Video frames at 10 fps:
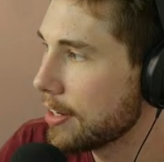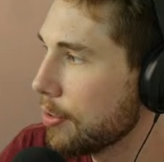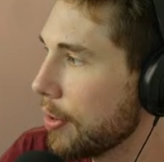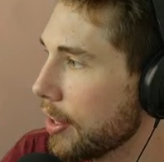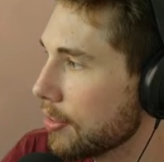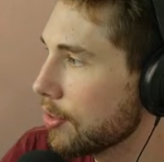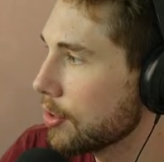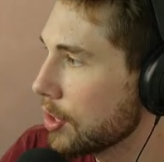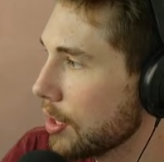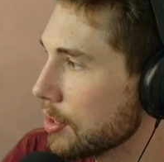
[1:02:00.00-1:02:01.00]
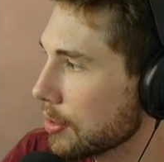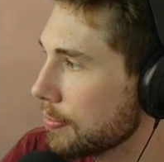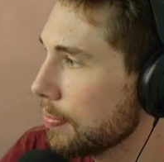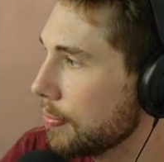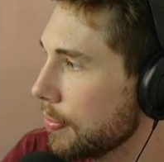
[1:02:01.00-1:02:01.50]
know why that's not changing.
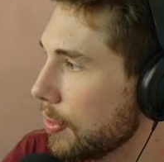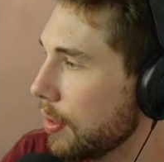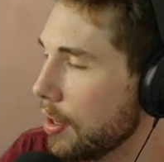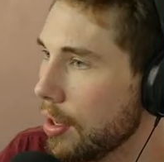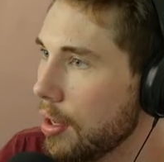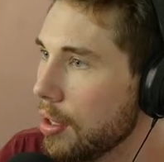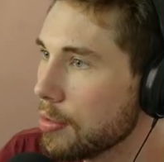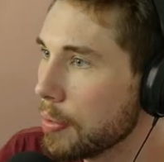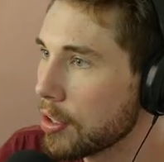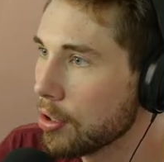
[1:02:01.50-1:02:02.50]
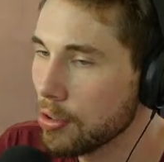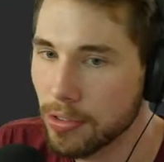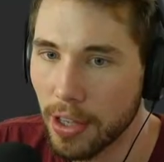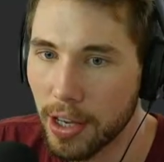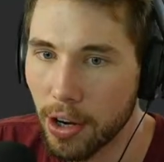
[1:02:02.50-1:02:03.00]
It's
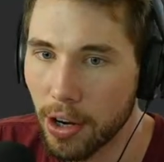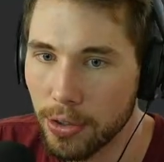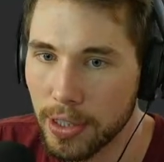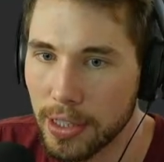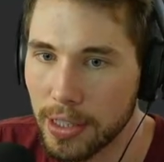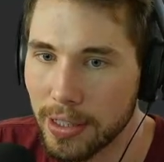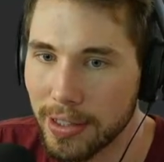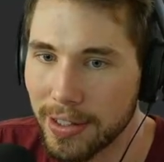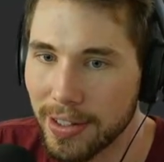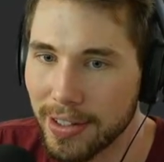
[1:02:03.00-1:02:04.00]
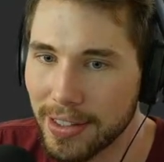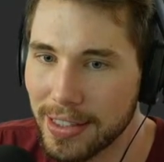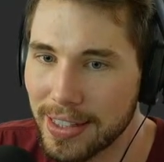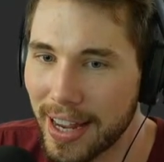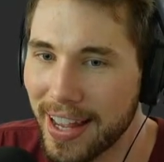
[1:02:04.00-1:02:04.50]
because it only...
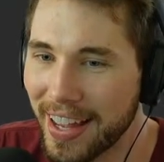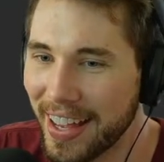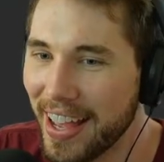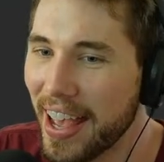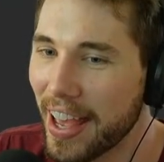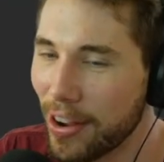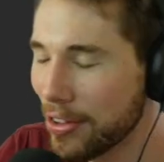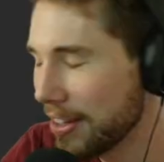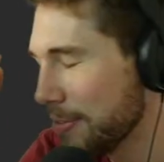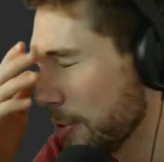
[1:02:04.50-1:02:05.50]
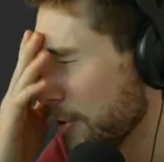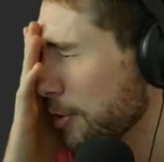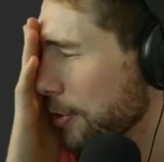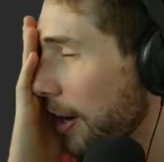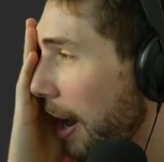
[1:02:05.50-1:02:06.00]
it only
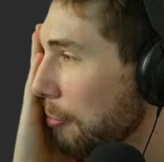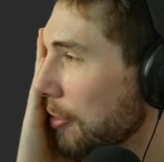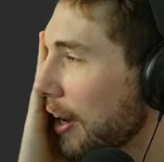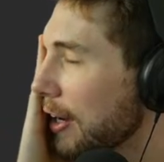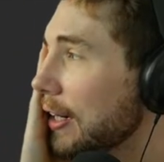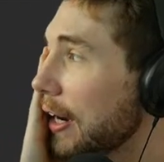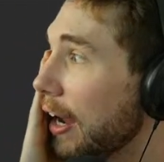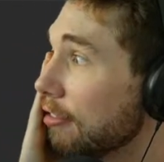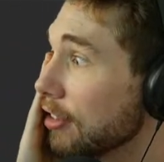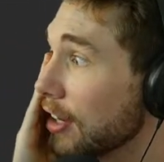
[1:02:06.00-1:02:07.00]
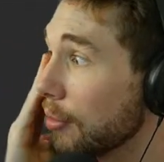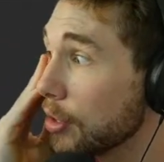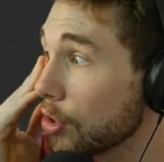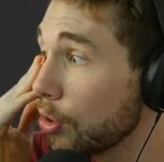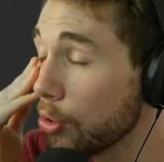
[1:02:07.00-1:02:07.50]
will update every time we
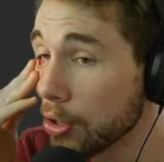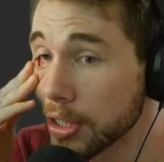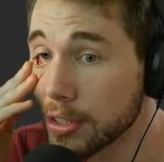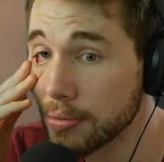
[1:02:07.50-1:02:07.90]
call it.